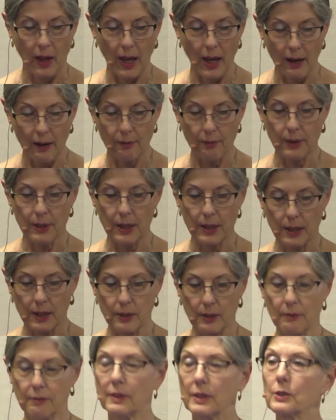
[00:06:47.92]
every
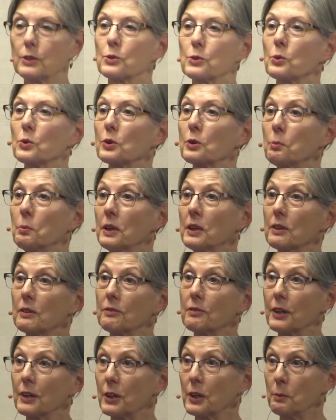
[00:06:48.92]
individual to be the
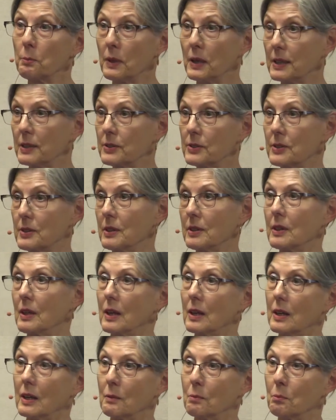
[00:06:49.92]
very best that
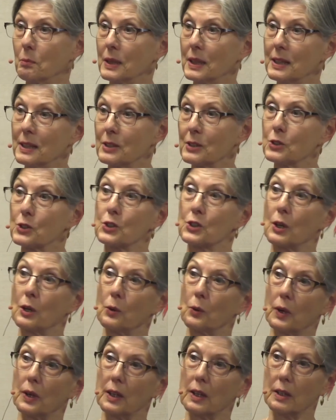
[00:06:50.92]
they can be.
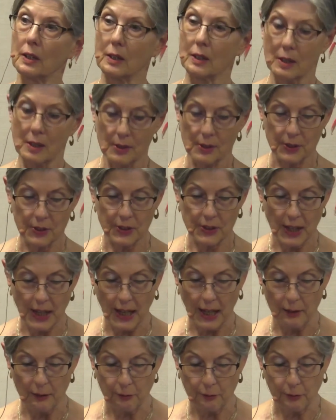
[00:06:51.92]
So it is
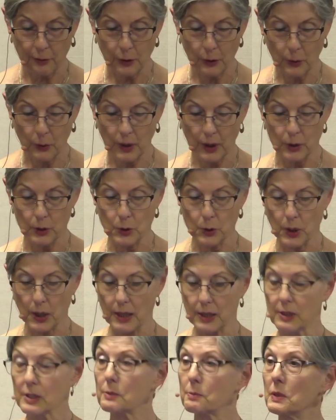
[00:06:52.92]
that fluid
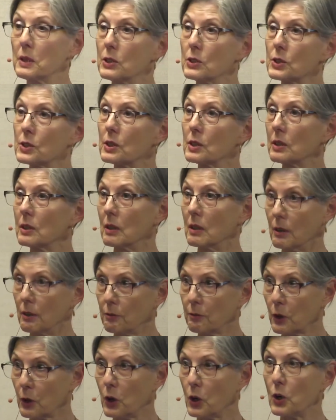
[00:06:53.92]
transmission
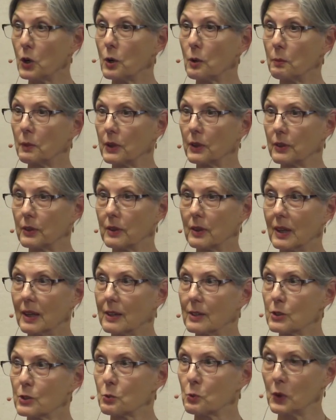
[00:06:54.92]
of karma
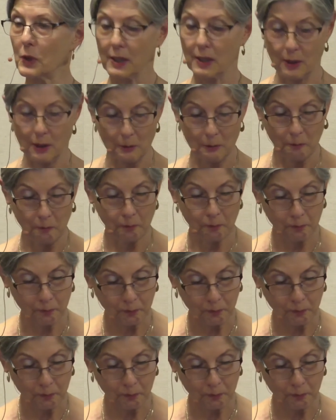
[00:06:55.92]
as well.